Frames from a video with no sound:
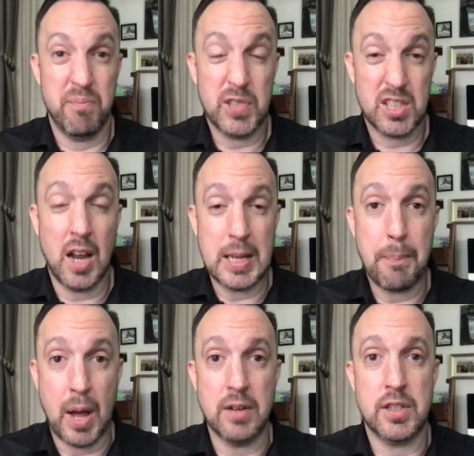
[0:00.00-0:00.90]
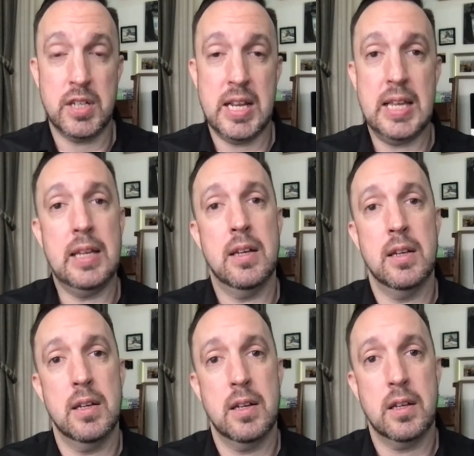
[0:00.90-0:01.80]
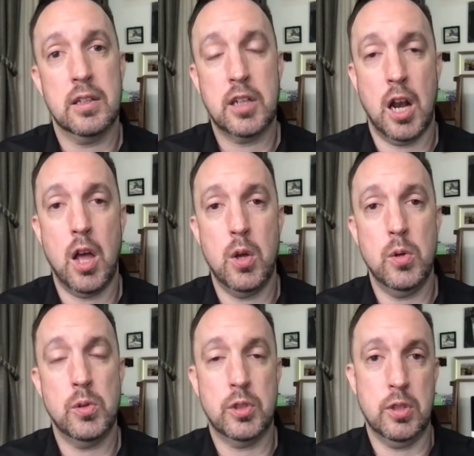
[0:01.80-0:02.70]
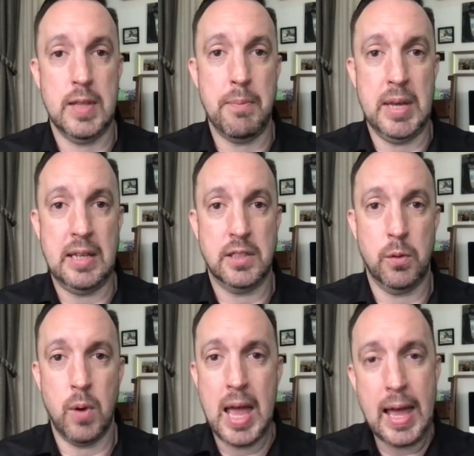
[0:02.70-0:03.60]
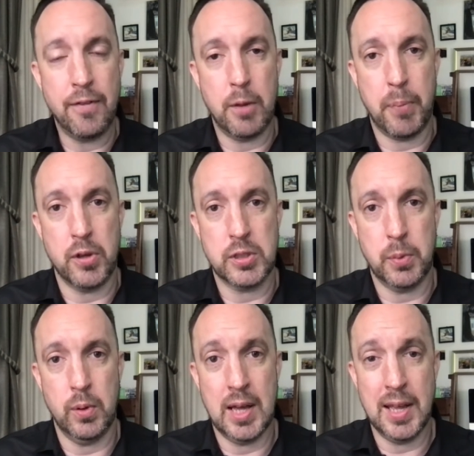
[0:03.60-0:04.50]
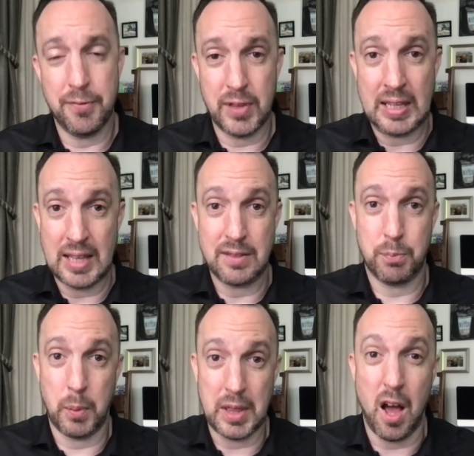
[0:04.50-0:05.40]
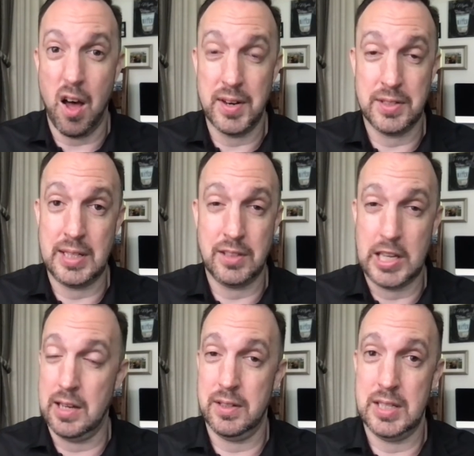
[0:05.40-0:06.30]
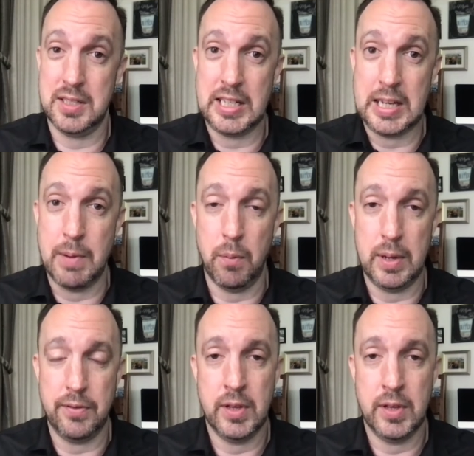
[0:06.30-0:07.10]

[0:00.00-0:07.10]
slightly punchy close to that meeting wherever possible. And I think that's probably the hardest thing to actually come up with.